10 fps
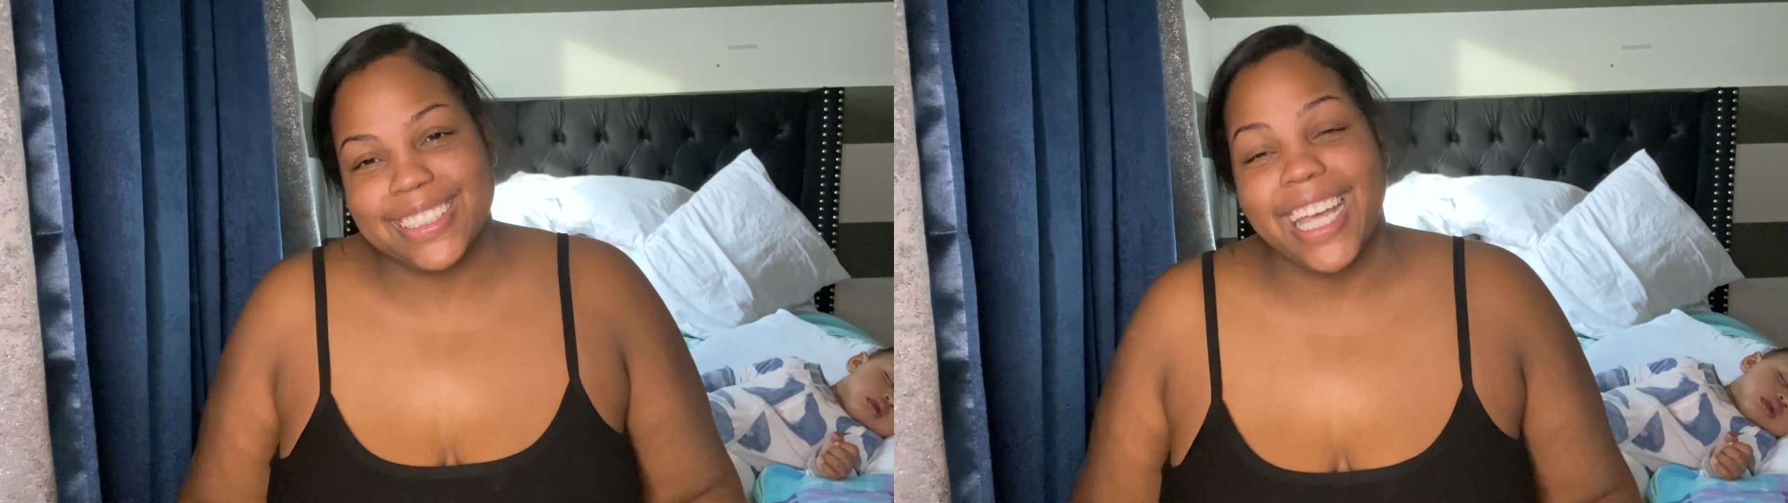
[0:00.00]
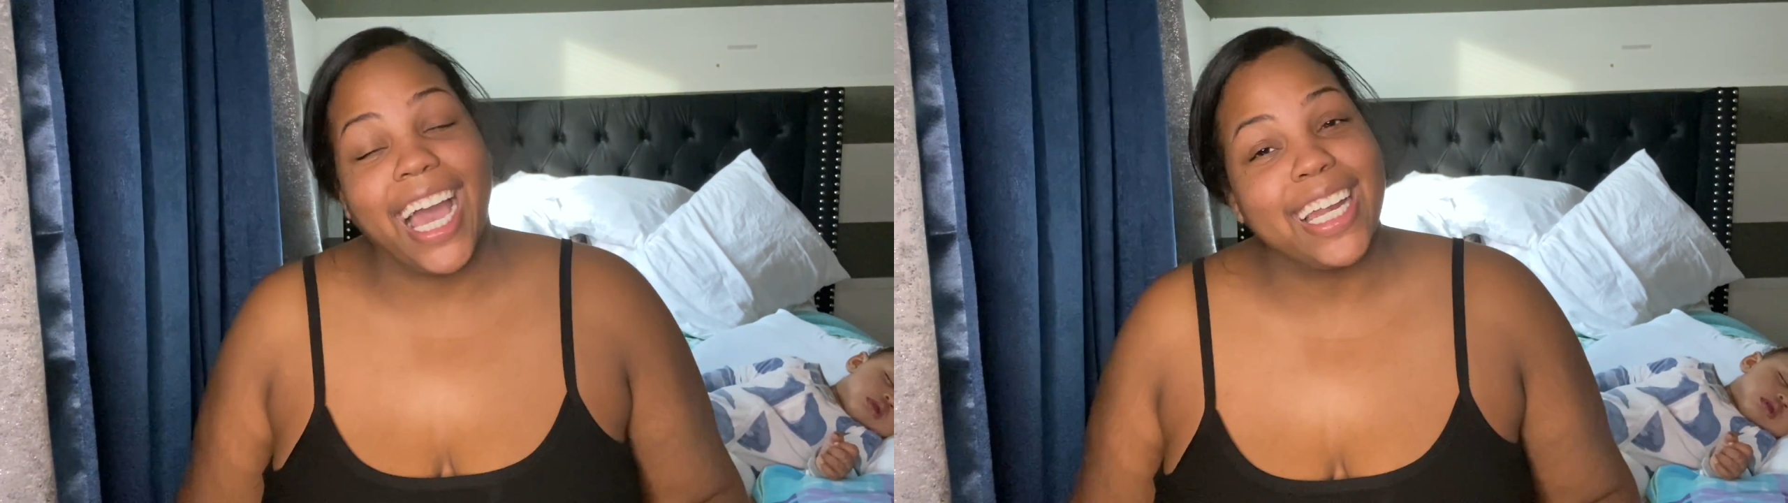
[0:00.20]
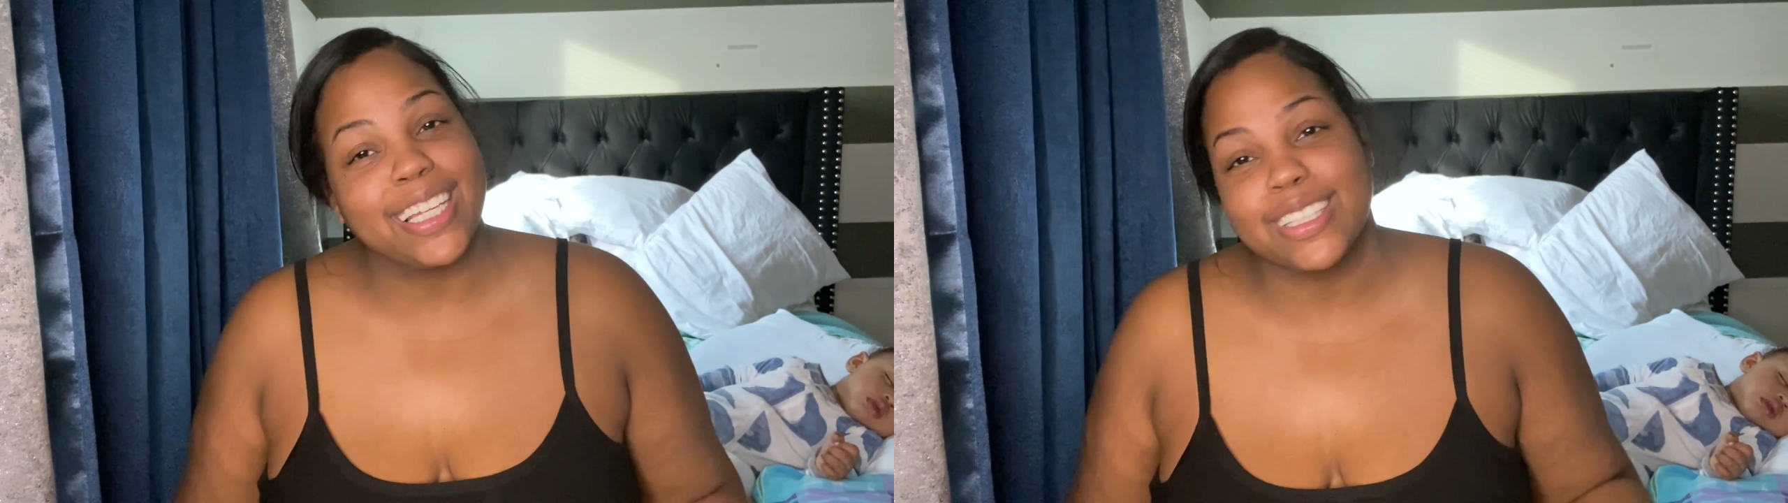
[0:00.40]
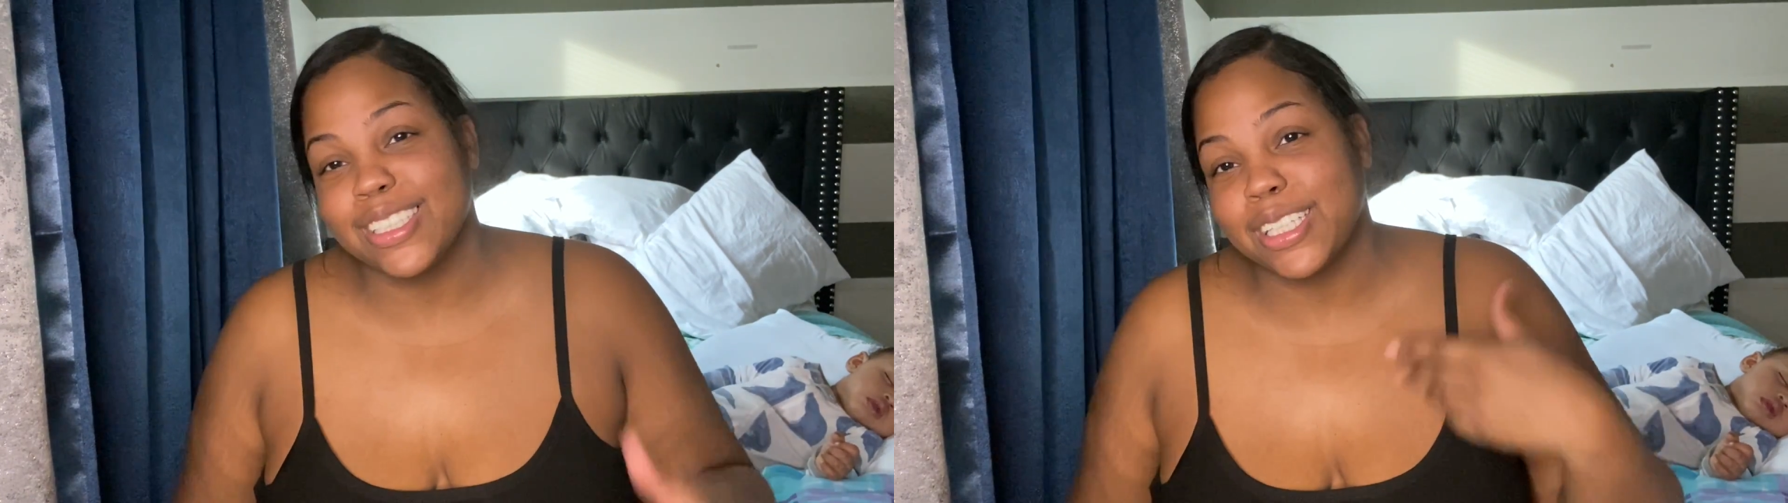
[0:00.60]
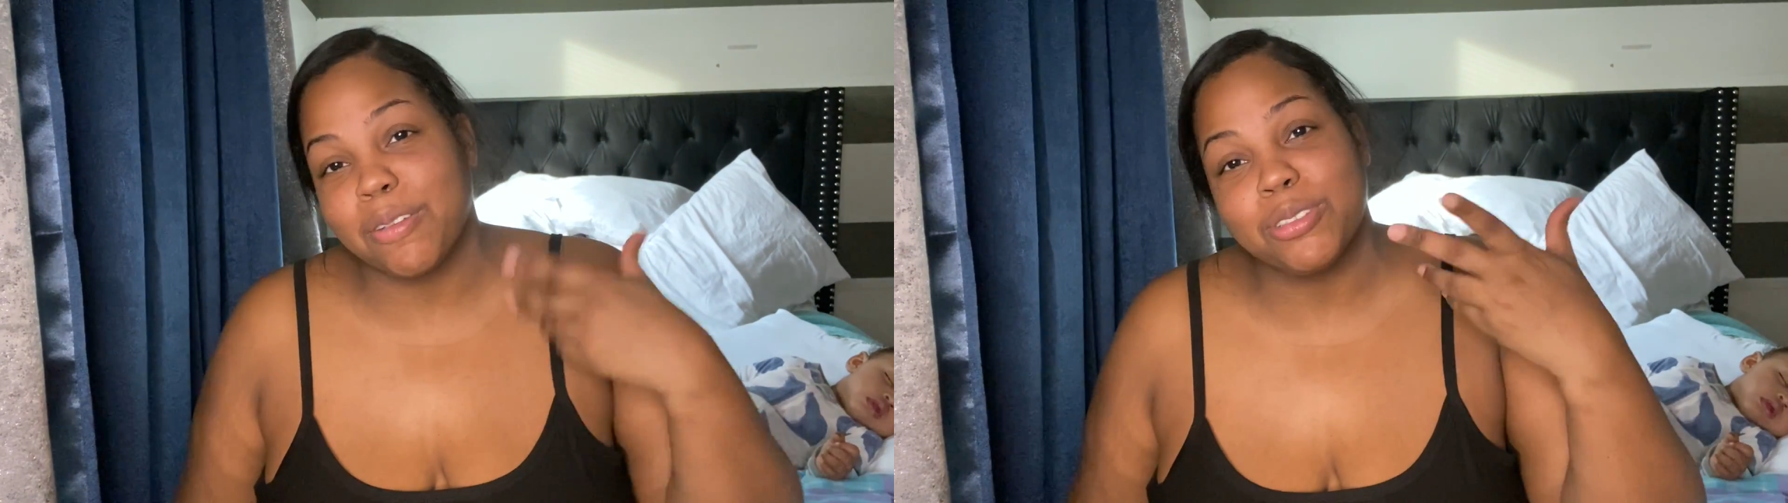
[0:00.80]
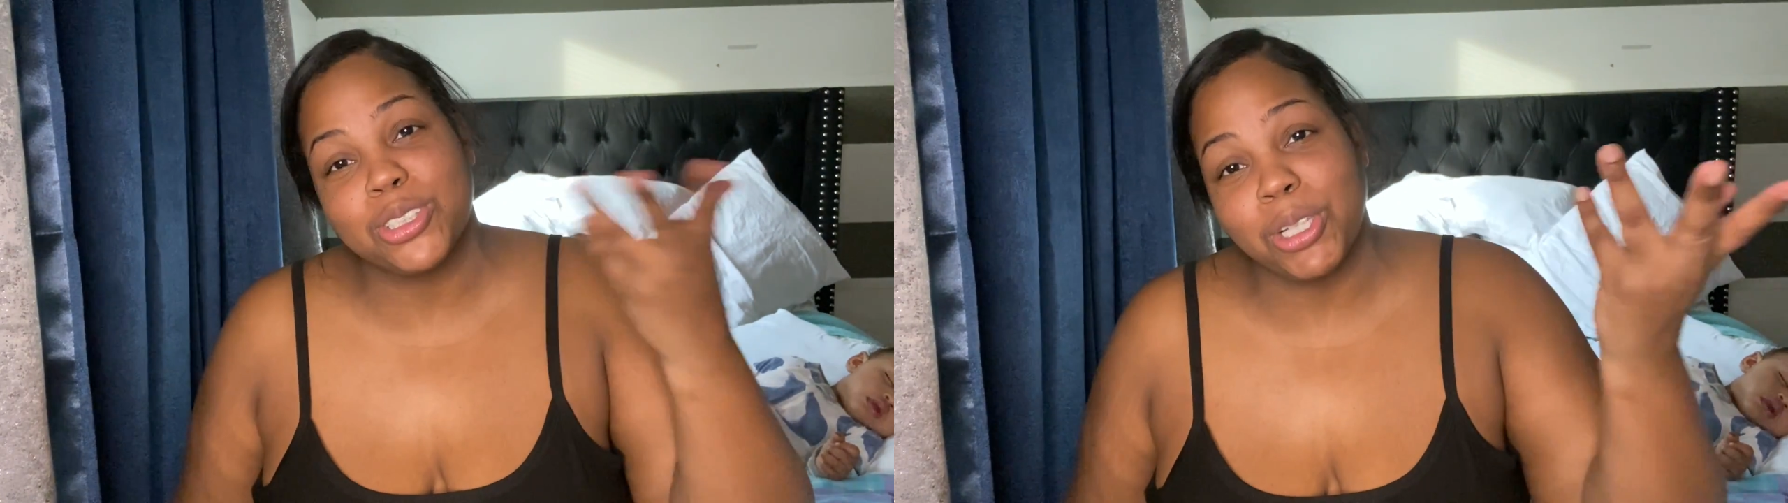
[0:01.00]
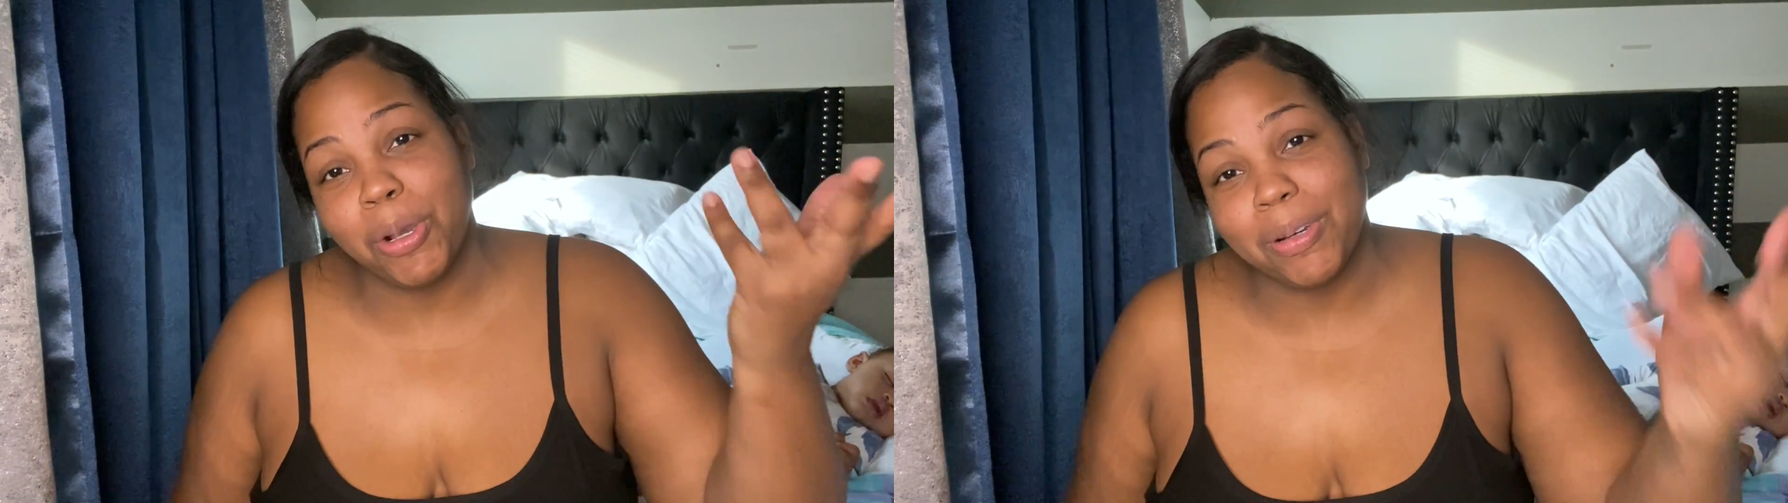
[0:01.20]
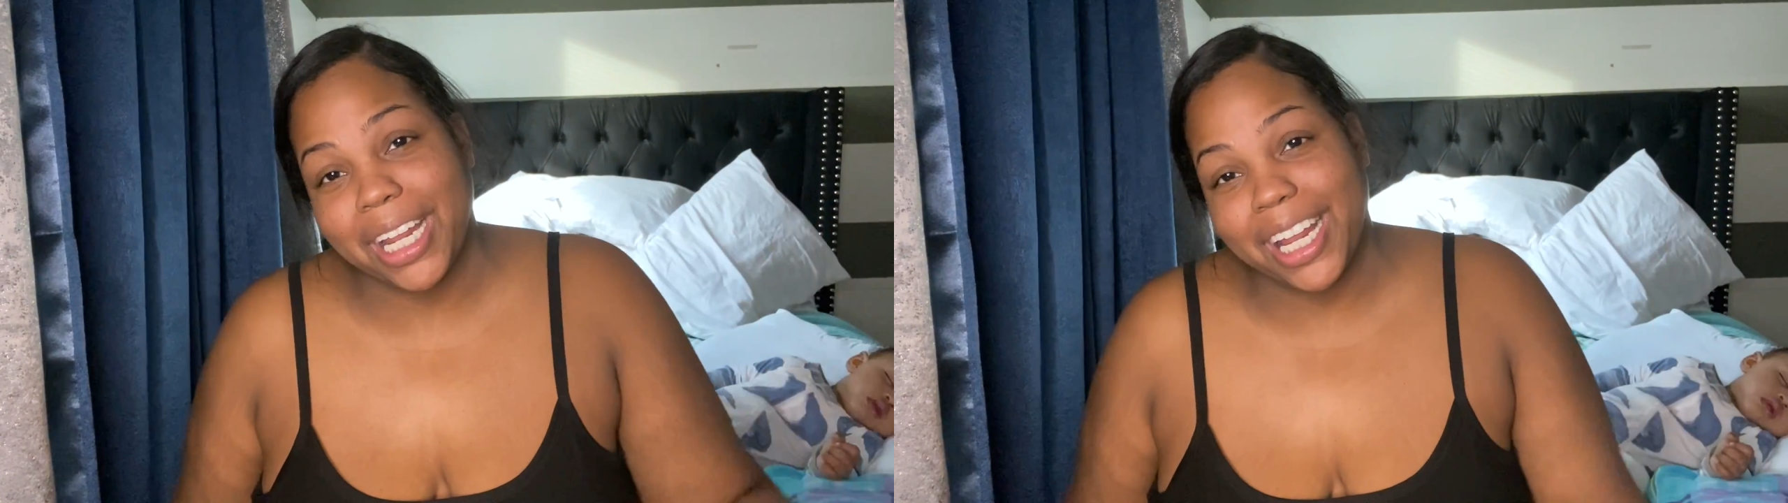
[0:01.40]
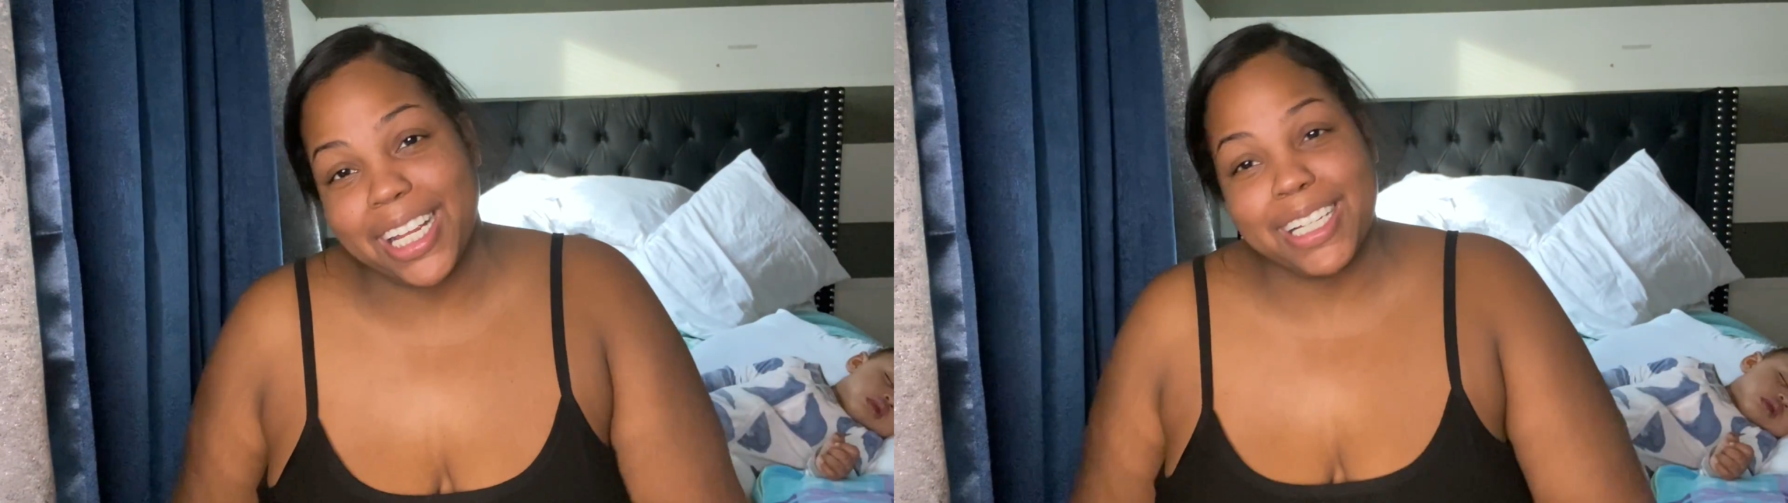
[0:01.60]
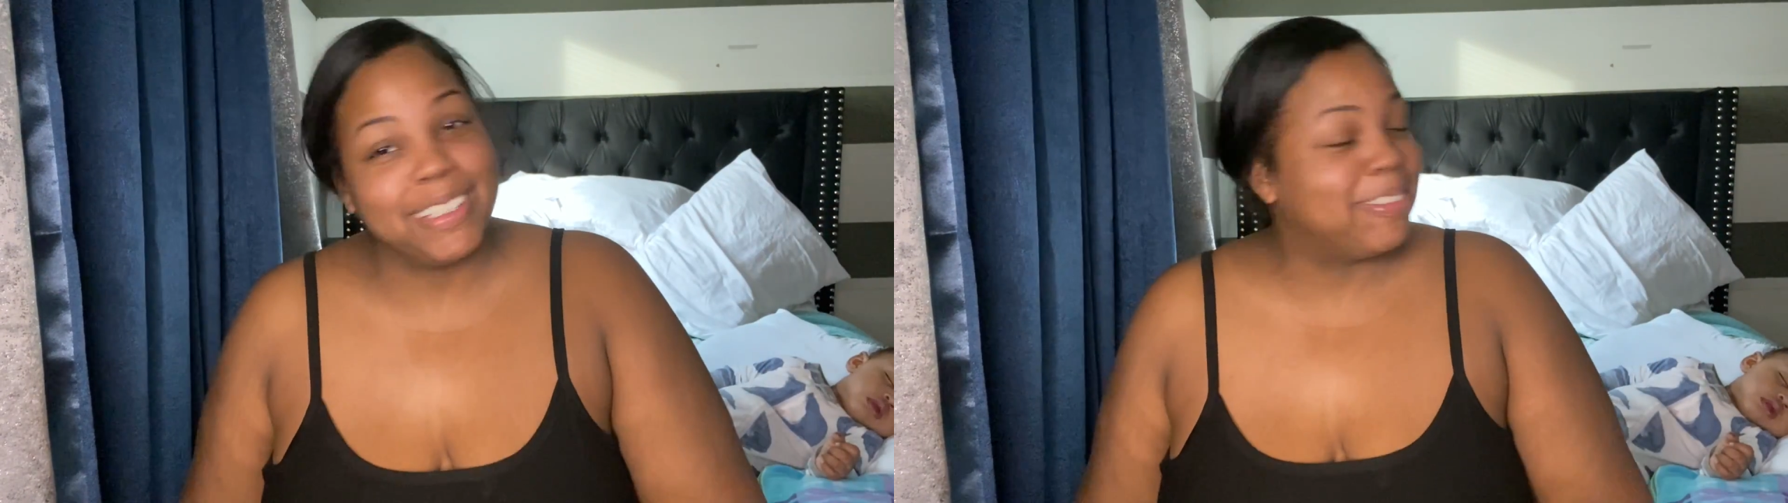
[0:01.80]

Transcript: I thought they were shooting.